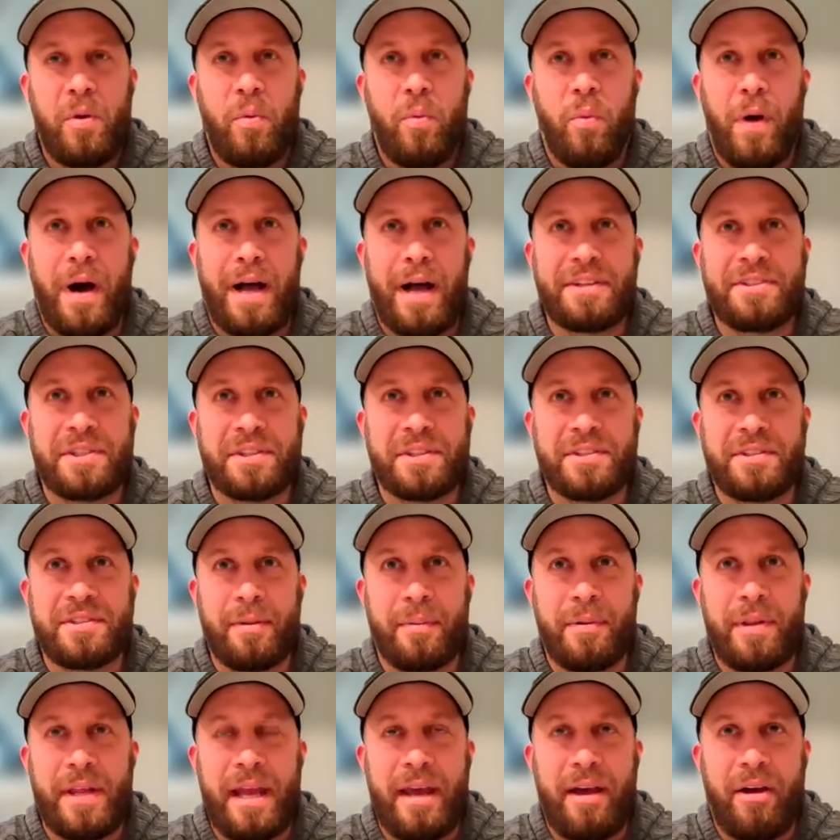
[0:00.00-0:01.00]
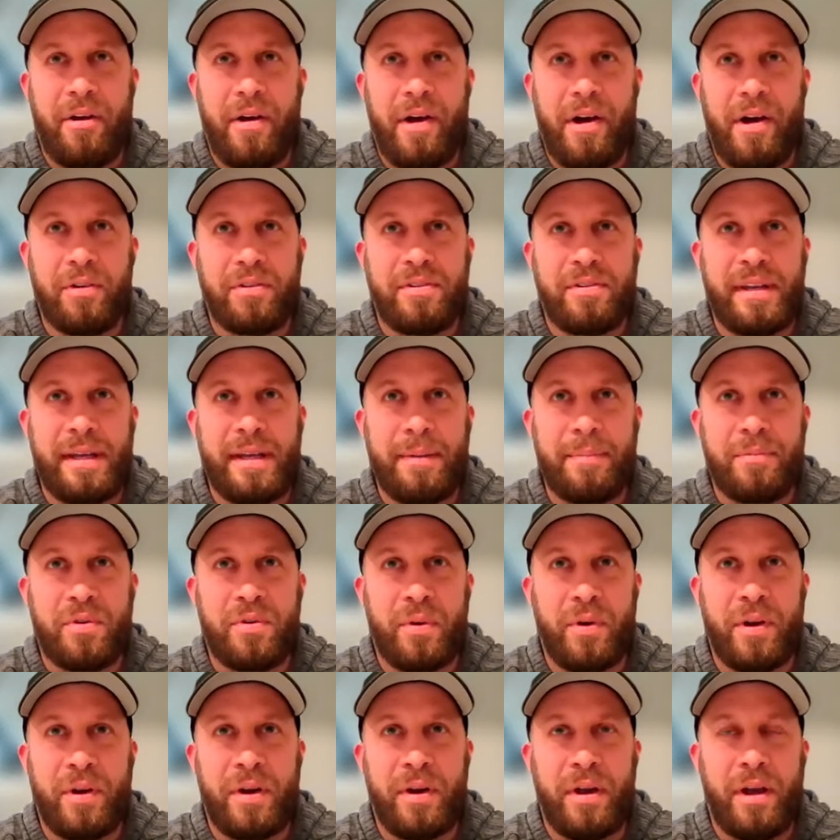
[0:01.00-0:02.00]
Watching some of the LL teams
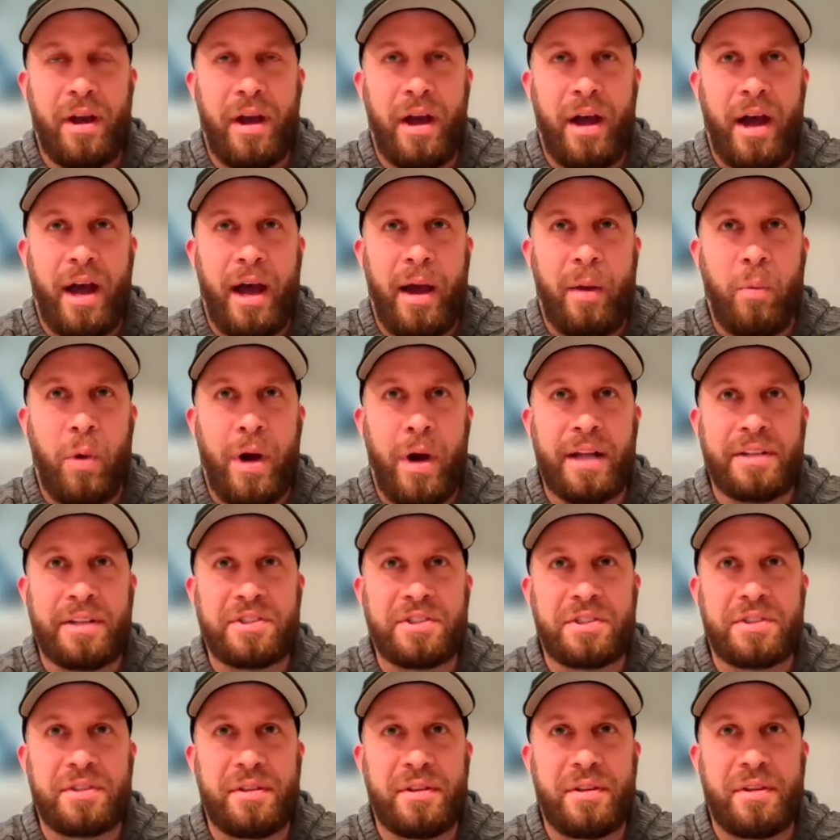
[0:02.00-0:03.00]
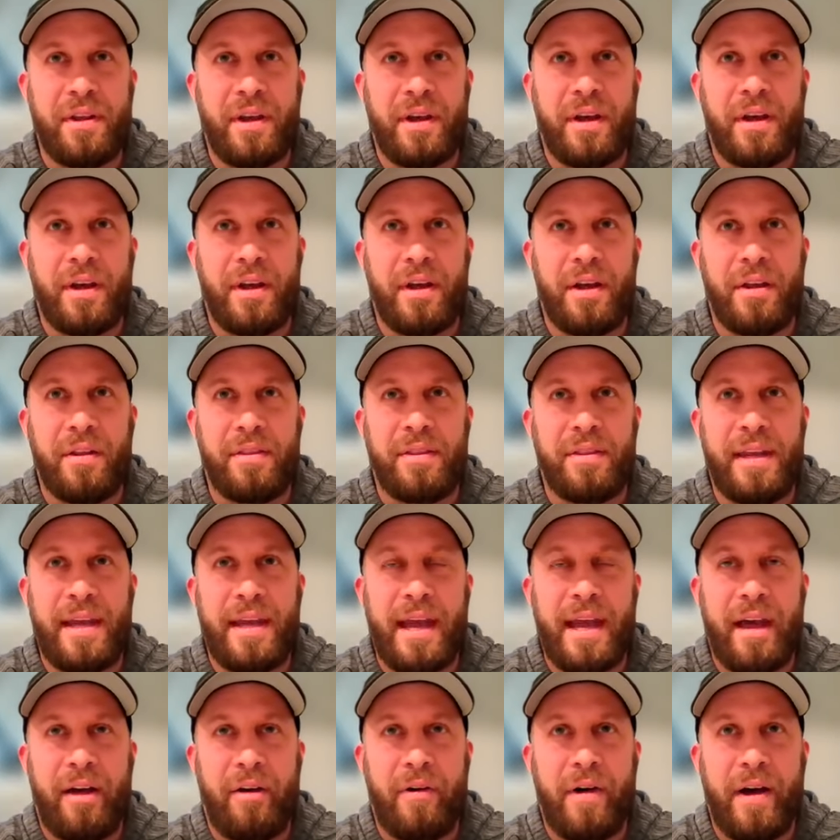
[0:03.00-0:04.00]
I watched
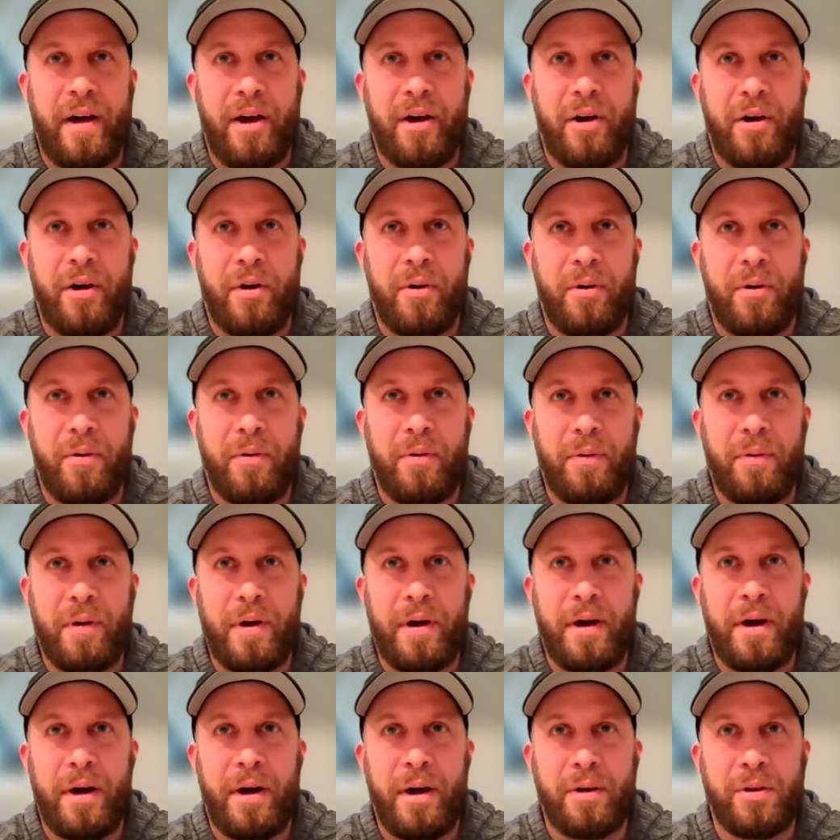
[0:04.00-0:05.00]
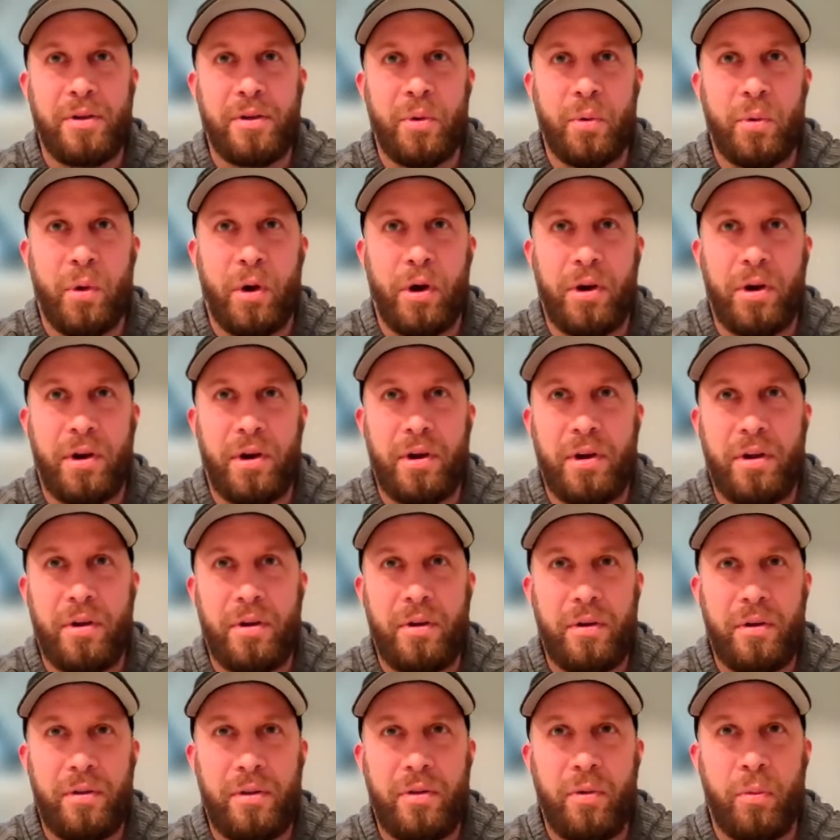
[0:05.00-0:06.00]
the LL York,
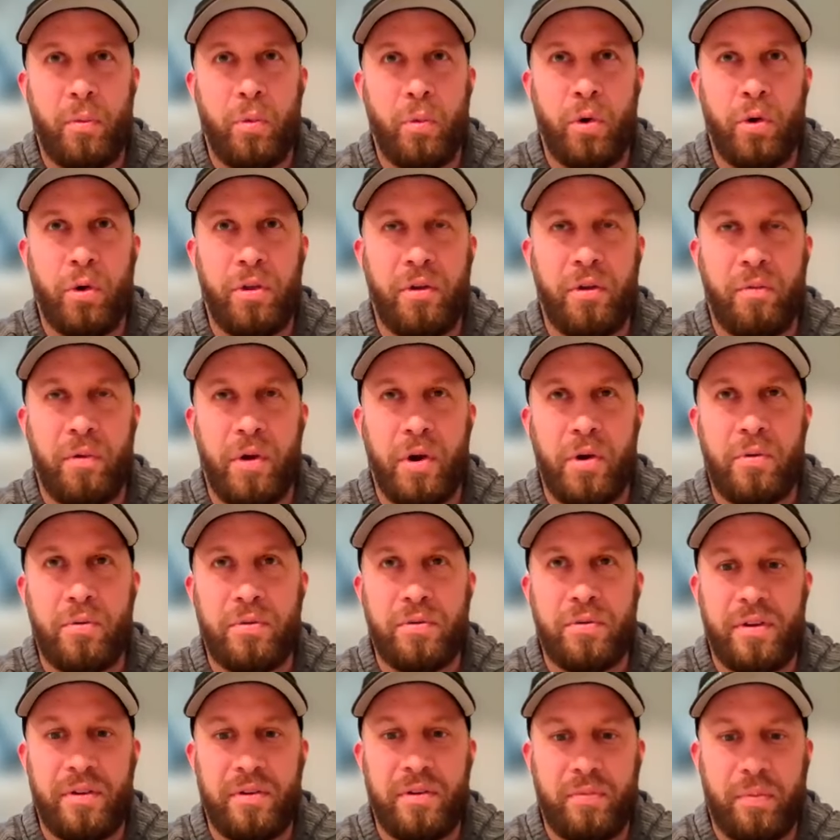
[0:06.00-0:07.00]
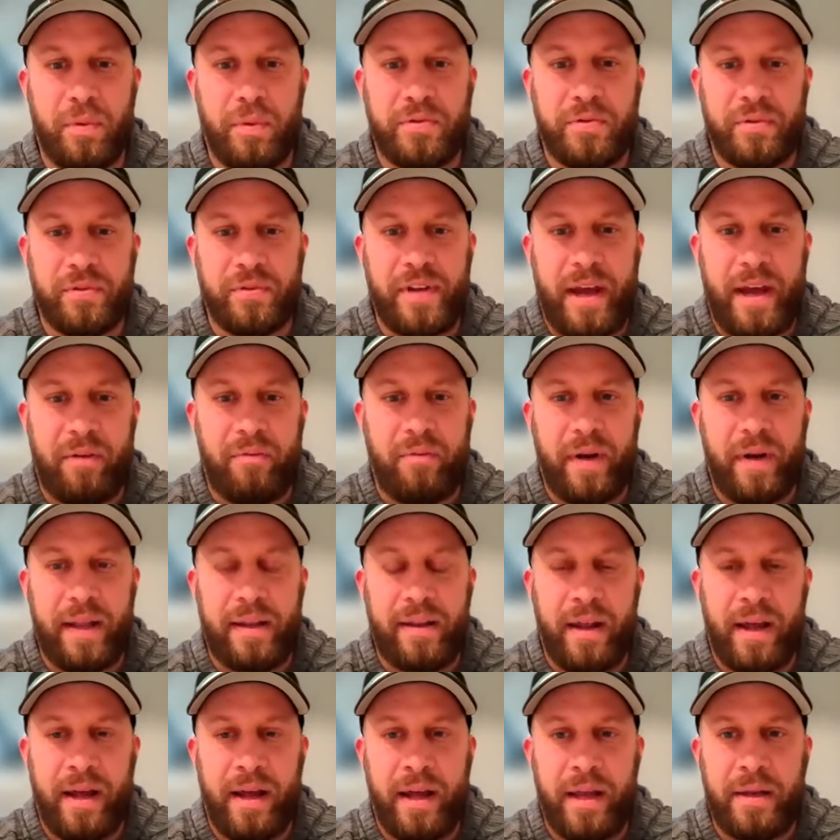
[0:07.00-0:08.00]
the War of the Roses, which was at Red
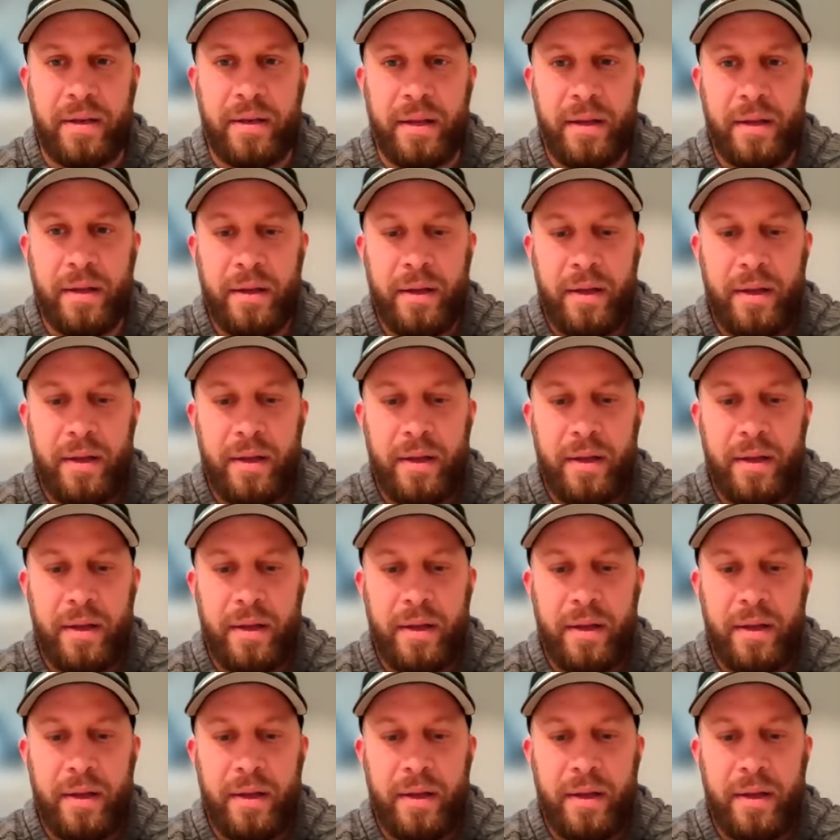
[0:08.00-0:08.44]
Line.